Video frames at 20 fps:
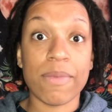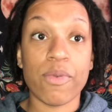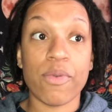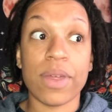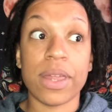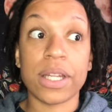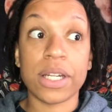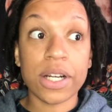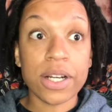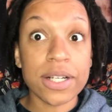And
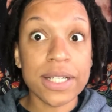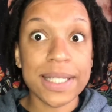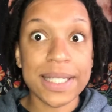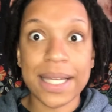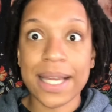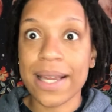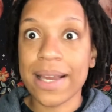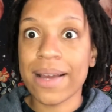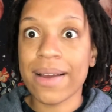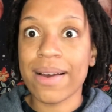with
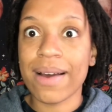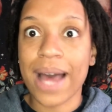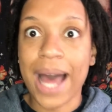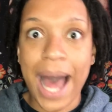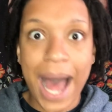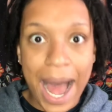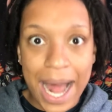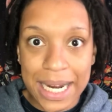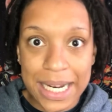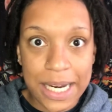nursing,
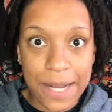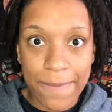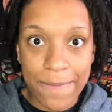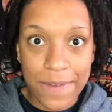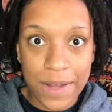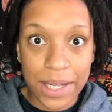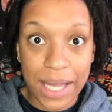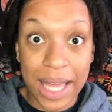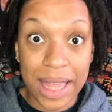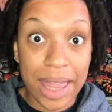I didn't
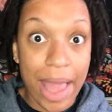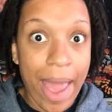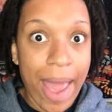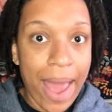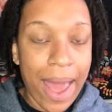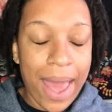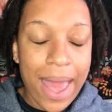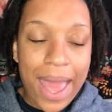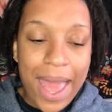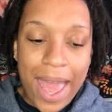feel like
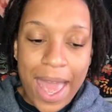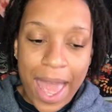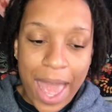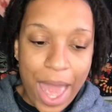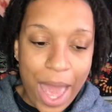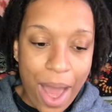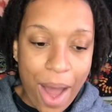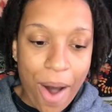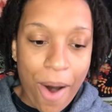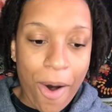that
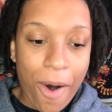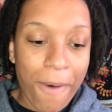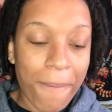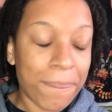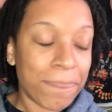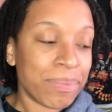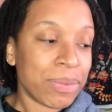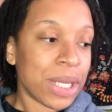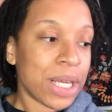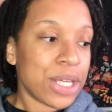at
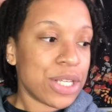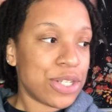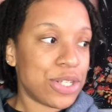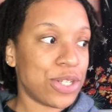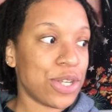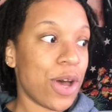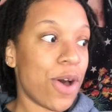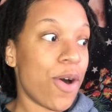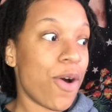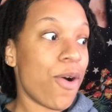all.
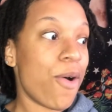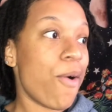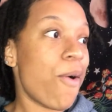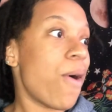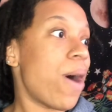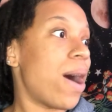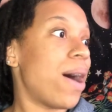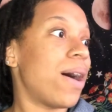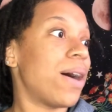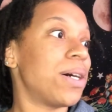
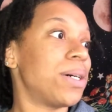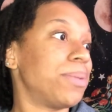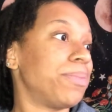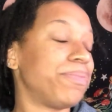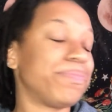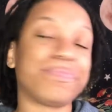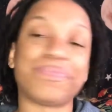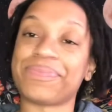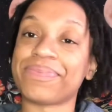So, um,